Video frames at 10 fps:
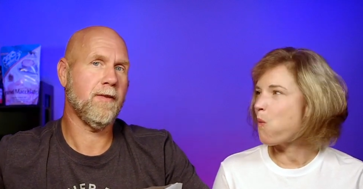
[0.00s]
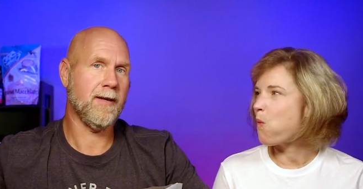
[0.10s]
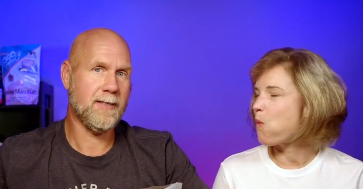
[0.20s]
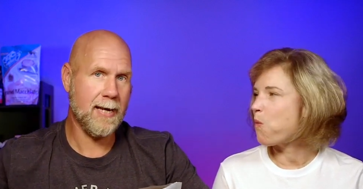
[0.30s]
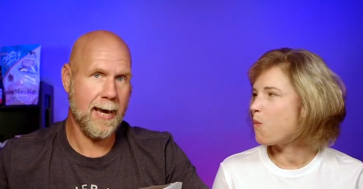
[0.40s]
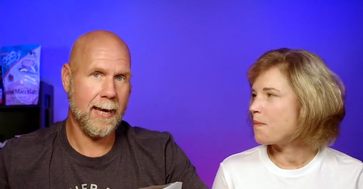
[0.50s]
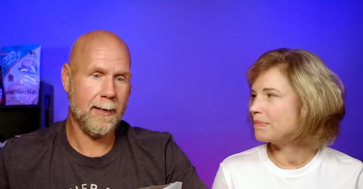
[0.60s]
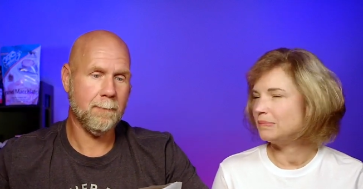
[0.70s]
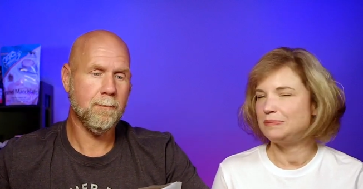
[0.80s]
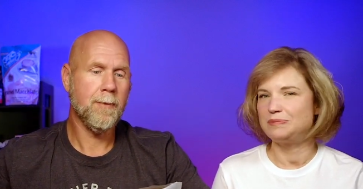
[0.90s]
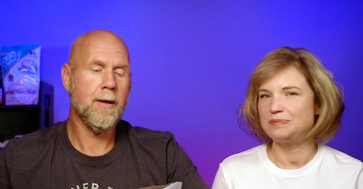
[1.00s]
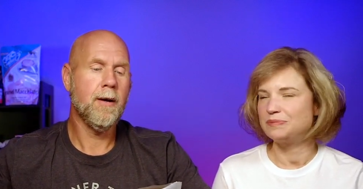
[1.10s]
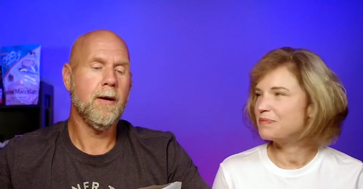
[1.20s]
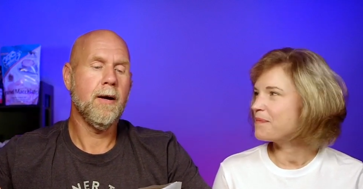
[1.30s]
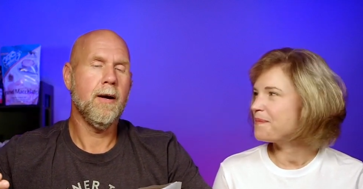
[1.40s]
Speaker 1: the day.
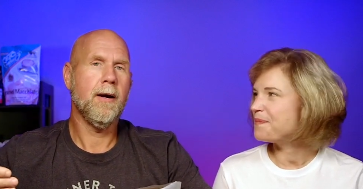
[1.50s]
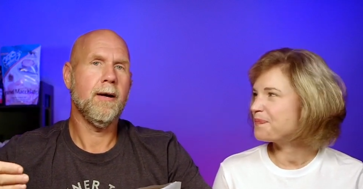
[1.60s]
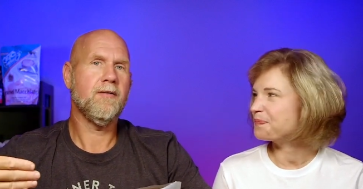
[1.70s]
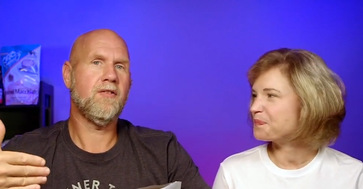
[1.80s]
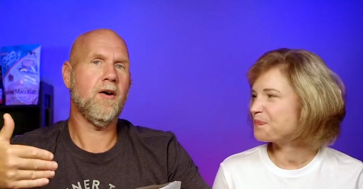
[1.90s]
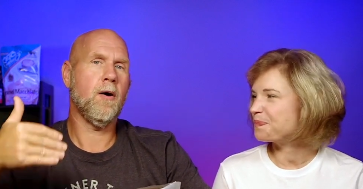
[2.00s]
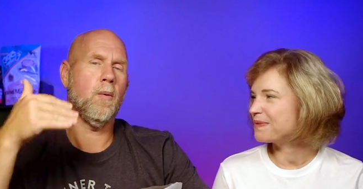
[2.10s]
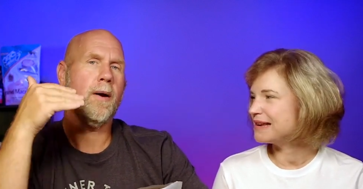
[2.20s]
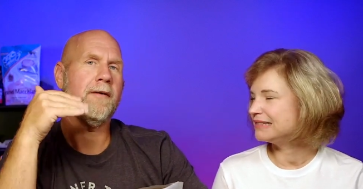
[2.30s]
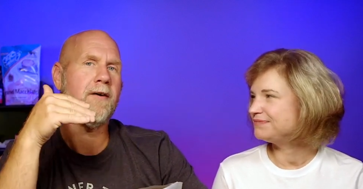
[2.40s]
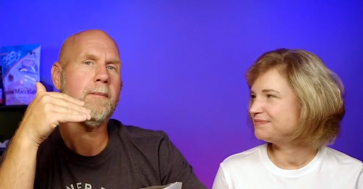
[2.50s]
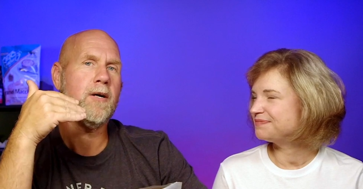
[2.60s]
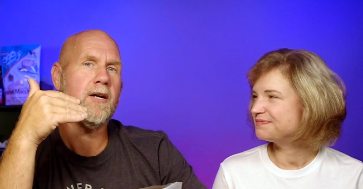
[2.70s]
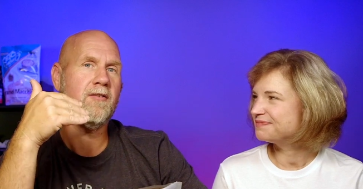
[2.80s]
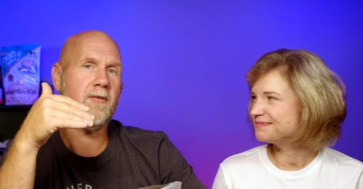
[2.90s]
So if I'm
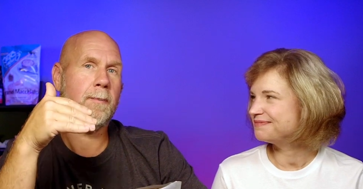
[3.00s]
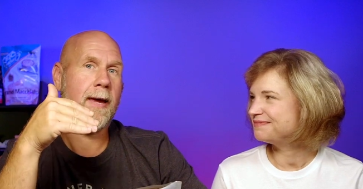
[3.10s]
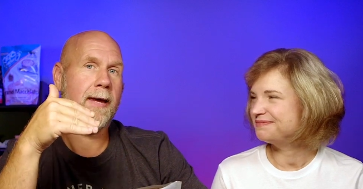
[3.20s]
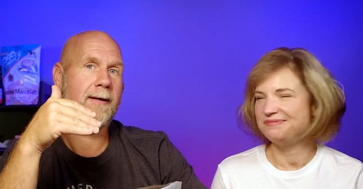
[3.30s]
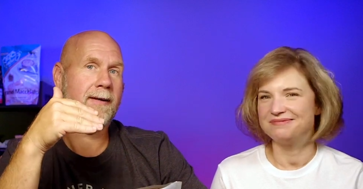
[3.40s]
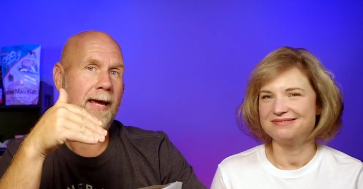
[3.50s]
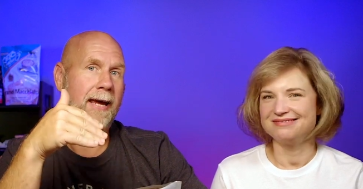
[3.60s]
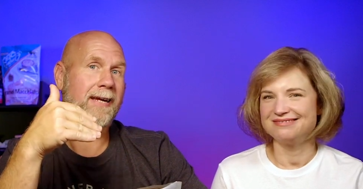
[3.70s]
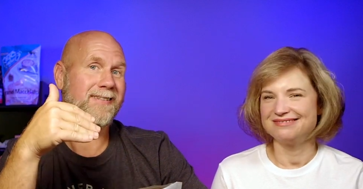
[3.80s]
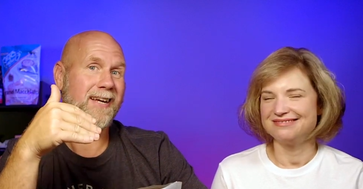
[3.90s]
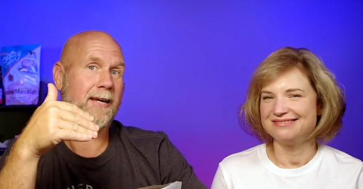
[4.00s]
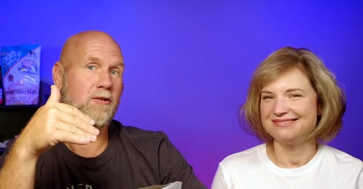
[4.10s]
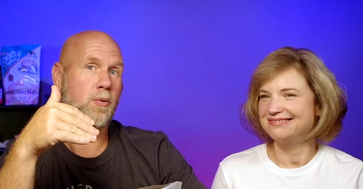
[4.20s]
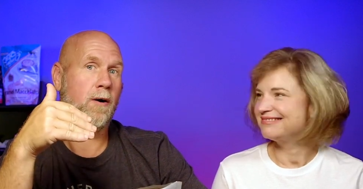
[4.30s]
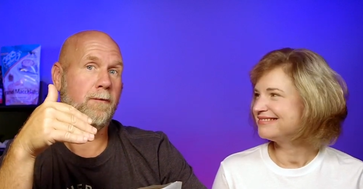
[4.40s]
going to spend eight, ten,
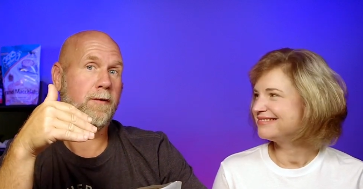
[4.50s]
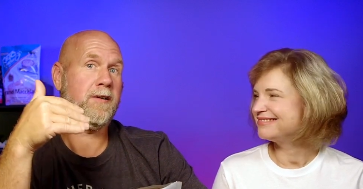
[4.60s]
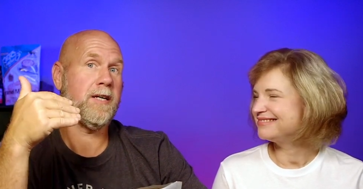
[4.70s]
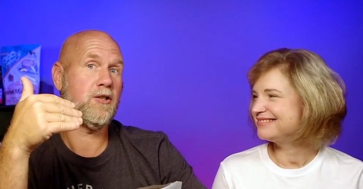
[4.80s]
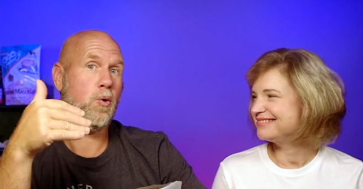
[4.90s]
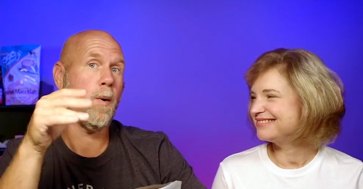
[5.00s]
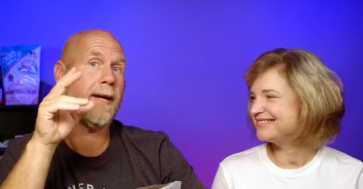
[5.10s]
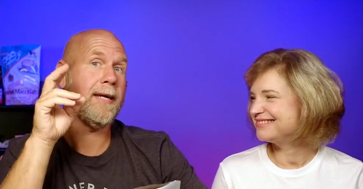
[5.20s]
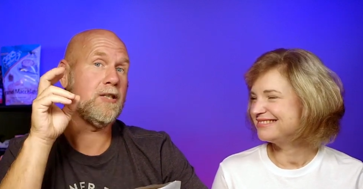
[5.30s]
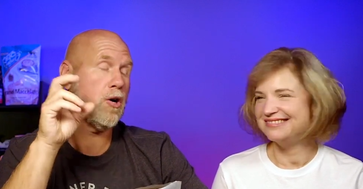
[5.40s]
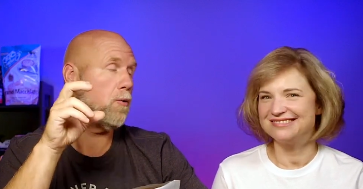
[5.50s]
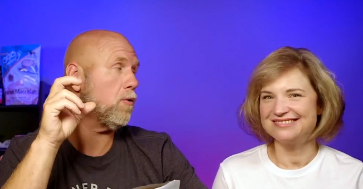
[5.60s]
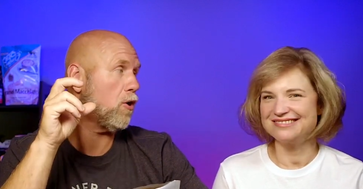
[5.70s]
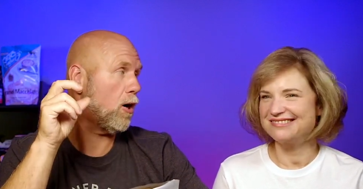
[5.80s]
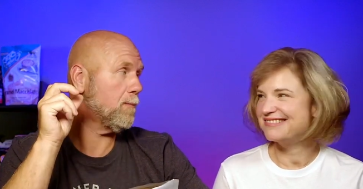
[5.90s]
twelve, fifteen, twenty
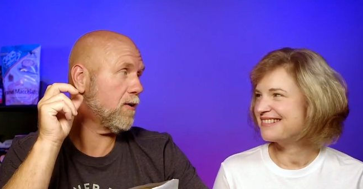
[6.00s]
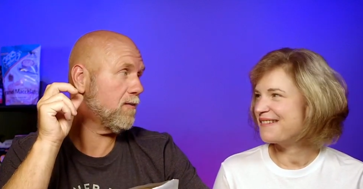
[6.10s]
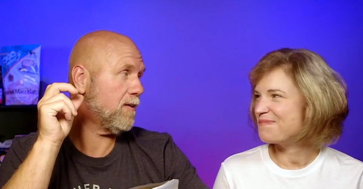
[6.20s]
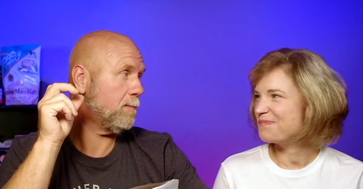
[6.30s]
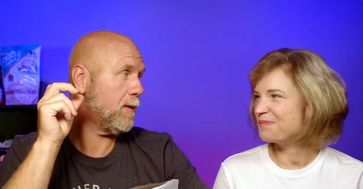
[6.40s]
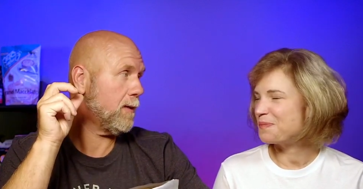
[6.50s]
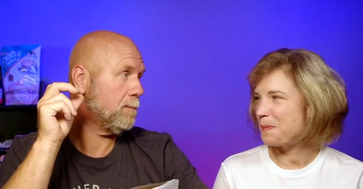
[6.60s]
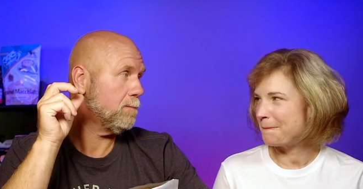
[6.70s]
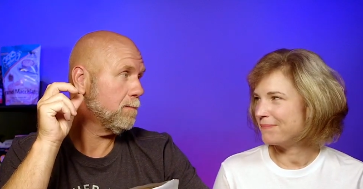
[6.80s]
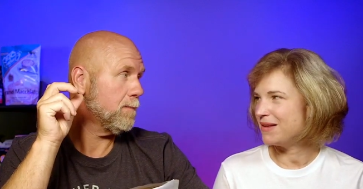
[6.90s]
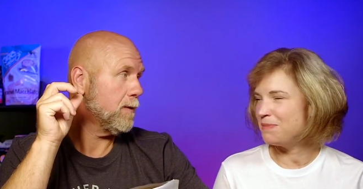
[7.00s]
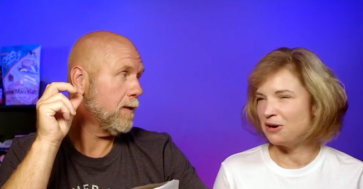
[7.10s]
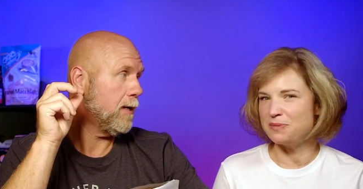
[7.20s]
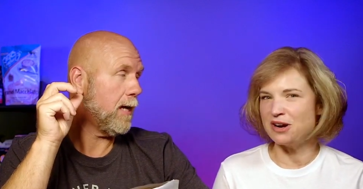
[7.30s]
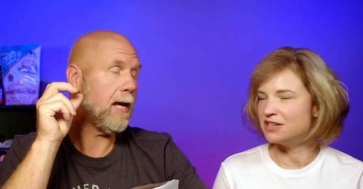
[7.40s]
total carbs on something, it
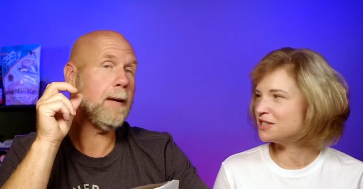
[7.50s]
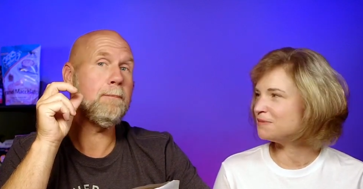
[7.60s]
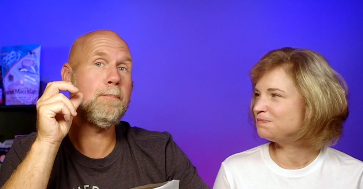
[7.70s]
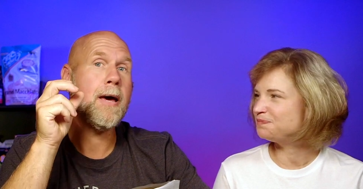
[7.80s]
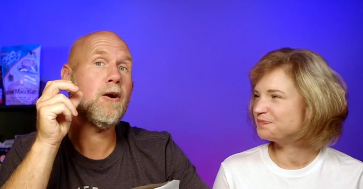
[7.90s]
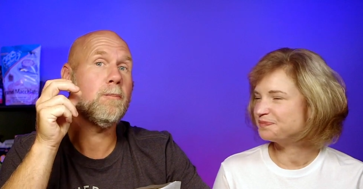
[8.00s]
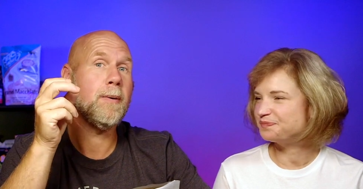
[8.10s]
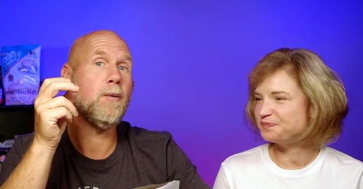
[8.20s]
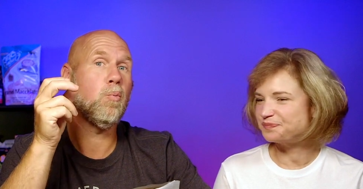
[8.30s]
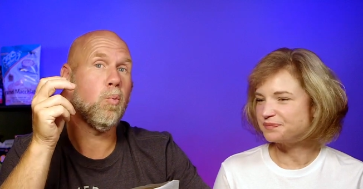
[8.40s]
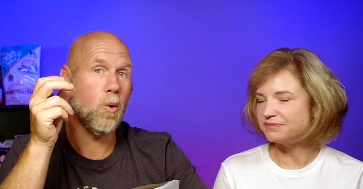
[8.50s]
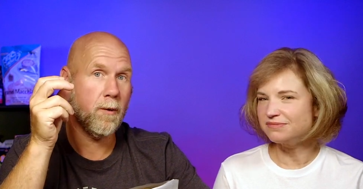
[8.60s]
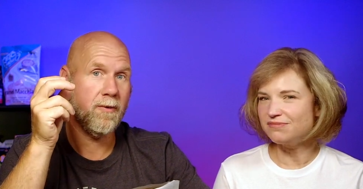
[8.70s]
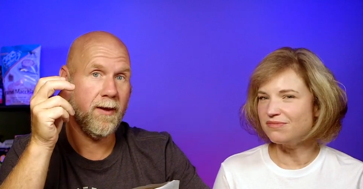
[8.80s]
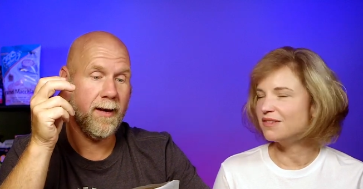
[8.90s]
better be awesome. It better be
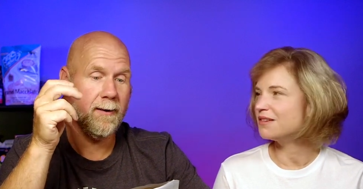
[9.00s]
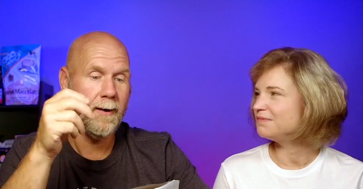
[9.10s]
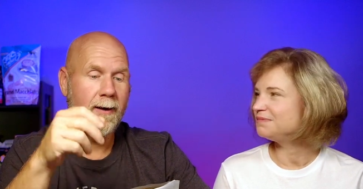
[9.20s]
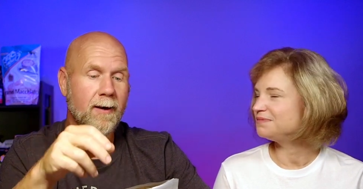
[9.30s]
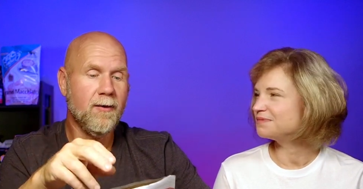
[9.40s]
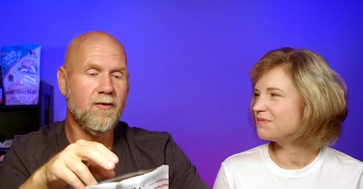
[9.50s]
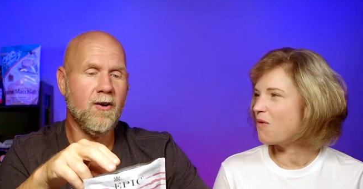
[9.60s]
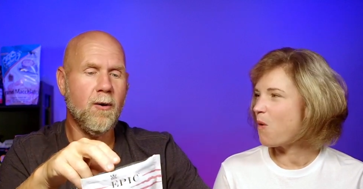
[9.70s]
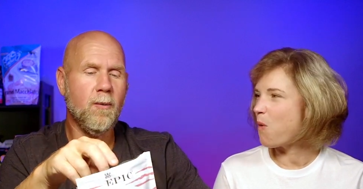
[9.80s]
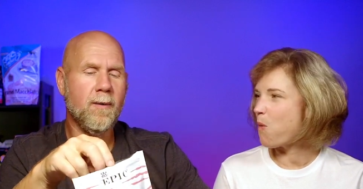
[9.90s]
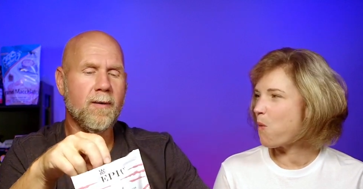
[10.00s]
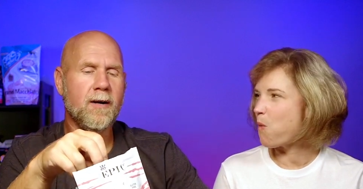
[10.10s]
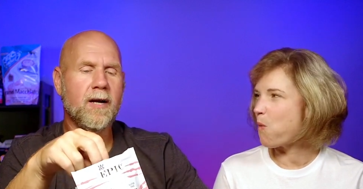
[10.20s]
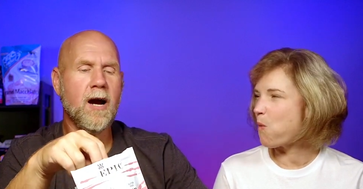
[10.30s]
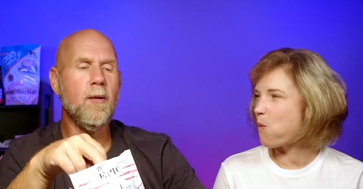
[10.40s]
worth it. So
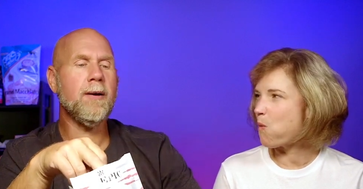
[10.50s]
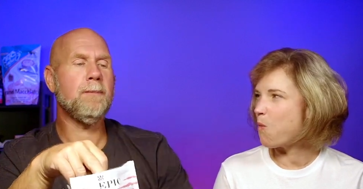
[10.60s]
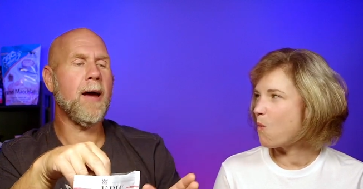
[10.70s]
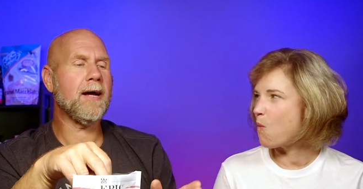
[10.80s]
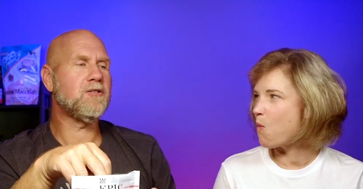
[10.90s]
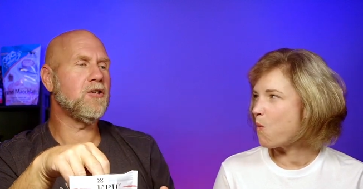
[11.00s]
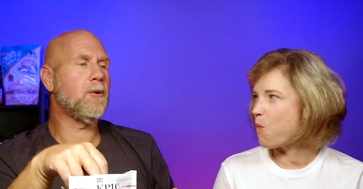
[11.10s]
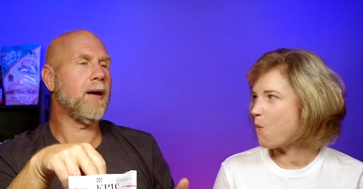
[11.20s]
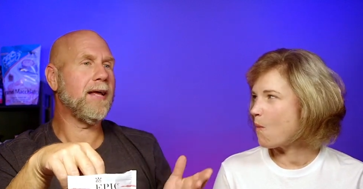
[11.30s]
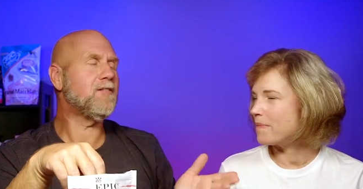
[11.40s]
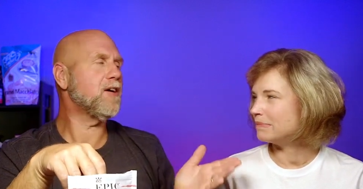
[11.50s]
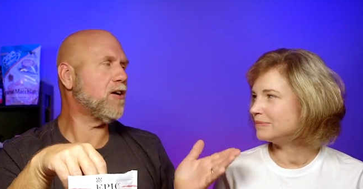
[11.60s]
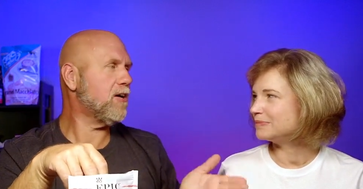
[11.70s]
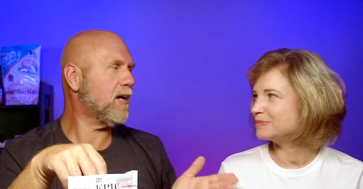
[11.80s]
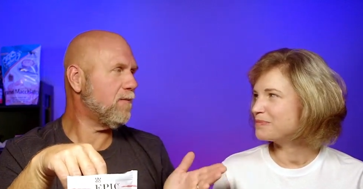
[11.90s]
going back to you, it's a
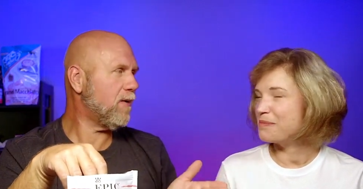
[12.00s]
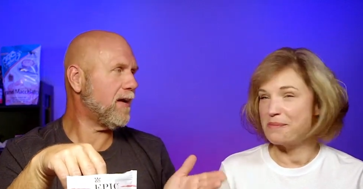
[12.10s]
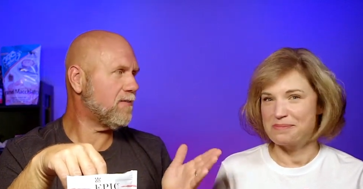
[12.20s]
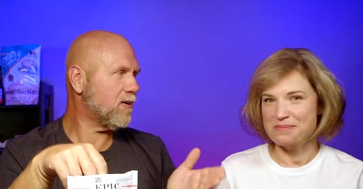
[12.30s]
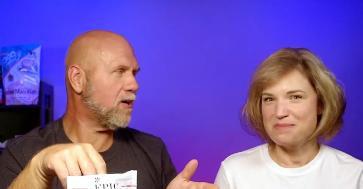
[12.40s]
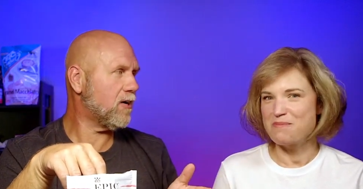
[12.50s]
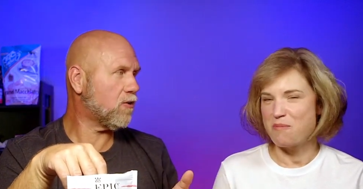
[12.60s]
good conveyance, a good